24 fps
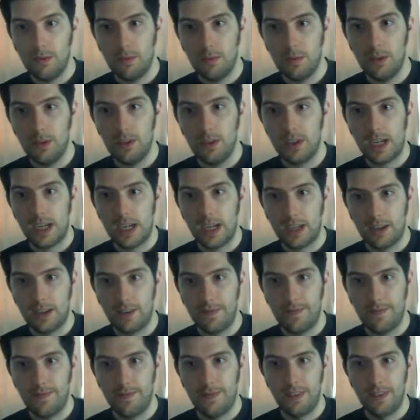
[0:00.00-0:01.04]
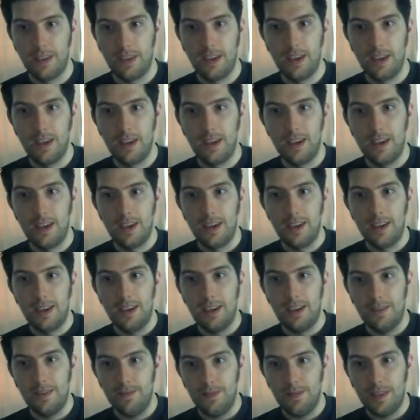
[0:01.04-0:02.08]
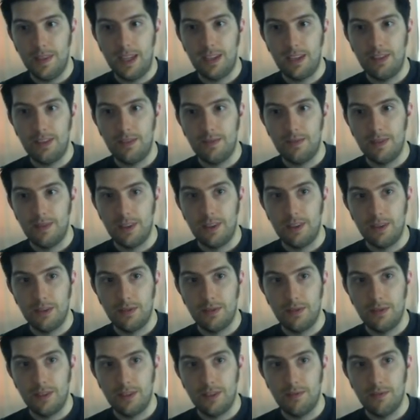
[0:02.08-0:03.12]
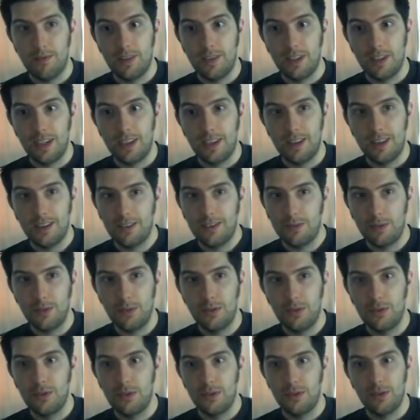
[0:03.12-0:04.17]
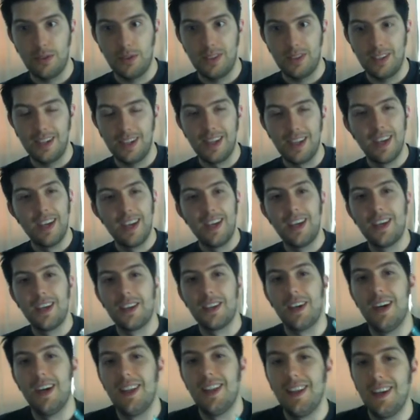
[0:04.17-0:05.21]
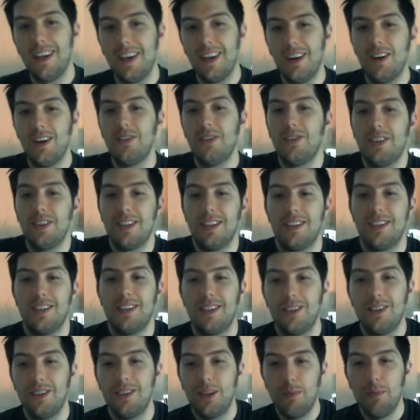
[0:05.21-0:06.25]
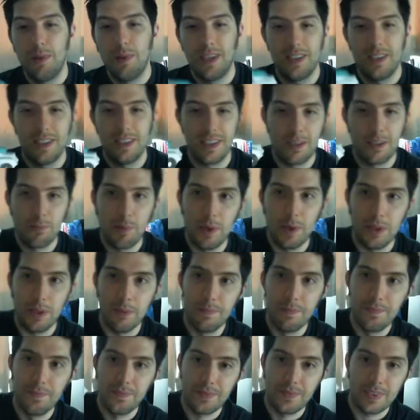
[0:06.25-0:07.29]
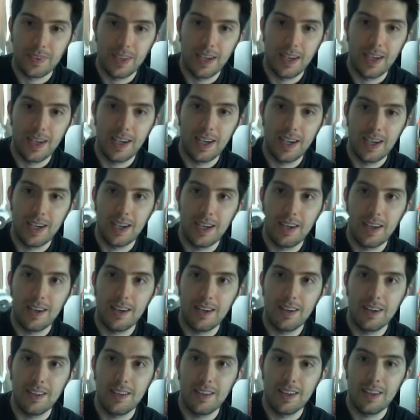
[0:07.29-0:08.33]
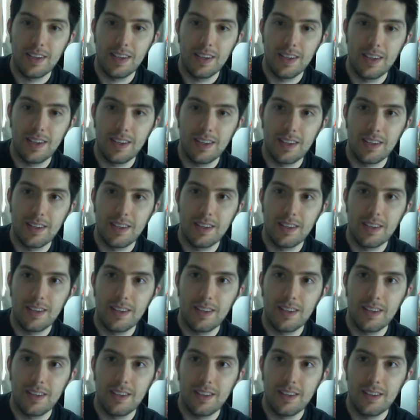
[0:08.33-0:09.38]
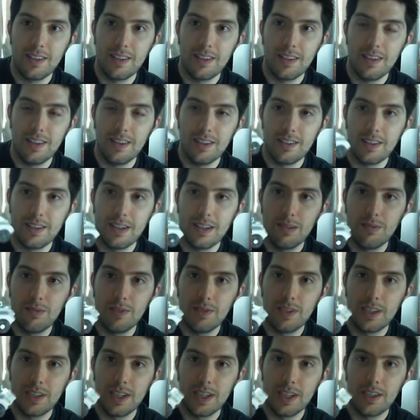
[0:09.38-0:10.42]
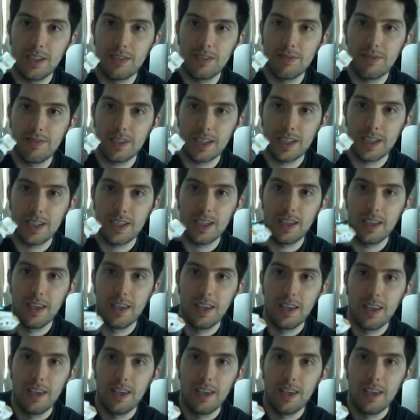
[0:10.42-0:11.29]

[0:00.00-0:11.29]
Wheeljack. Yes, he looks fucking ridiculous with those swords in. Obviously, this is the only place that can put them on the little Cyberverse Legion figure here.